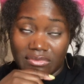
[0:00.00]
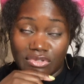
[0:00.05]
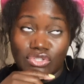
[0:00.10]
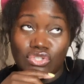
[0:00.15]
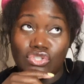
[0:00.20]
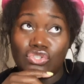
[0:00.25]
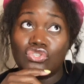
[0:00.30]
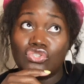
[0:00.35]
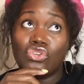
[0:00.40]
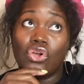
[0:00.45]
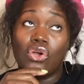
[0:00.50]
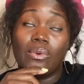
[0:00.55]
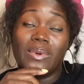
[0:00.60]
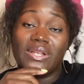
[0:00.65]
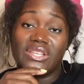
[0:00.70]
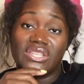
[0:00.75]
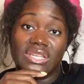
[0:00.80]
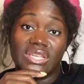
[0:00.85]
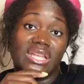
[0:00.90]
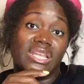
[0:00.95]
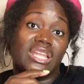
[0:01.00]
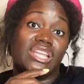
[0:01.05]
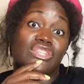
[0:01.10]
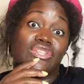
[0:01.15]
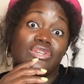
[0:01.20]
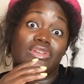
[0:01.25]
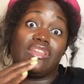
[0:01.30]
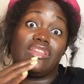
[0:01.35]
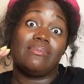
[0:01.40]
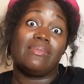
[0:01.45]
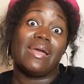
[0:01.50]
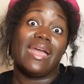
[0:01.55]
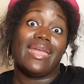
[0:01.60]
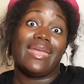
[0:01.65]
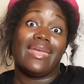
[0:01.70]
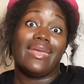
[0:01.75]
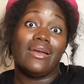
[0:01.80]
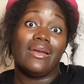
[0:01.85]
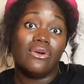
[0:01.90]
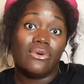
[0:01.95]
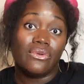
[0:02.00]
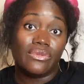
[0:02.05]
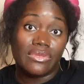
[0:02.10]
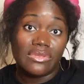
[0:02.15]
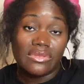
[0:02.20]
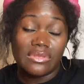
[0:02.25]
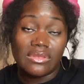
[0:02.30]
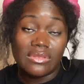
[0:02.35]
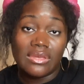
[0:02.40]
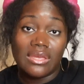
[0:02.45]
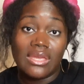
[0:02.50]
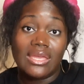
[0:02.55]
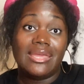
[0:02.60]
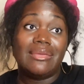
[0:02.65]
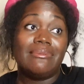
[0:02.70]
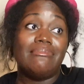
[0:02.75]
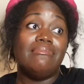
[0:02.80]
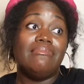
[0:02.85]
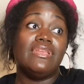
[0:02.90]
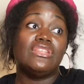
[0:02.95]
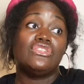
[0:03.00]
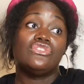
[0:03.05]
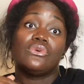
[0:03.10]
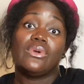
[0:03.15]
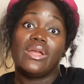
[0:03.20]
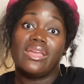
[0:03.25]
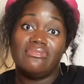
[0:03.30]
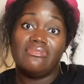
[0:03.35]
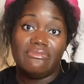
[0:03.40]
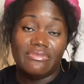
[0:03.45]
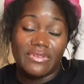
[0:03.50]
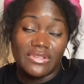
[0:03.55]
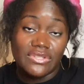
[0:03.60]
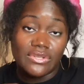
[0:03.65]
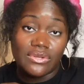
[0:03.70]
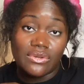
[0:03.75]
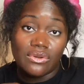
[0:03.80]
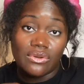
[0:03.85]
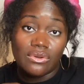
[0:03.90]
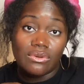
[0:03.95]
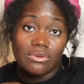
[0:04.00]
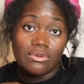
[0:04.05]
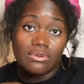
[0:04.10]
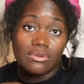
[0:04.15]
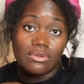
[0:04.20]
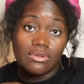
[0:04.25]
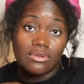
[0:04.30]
So much done concerning my health, mental and physical,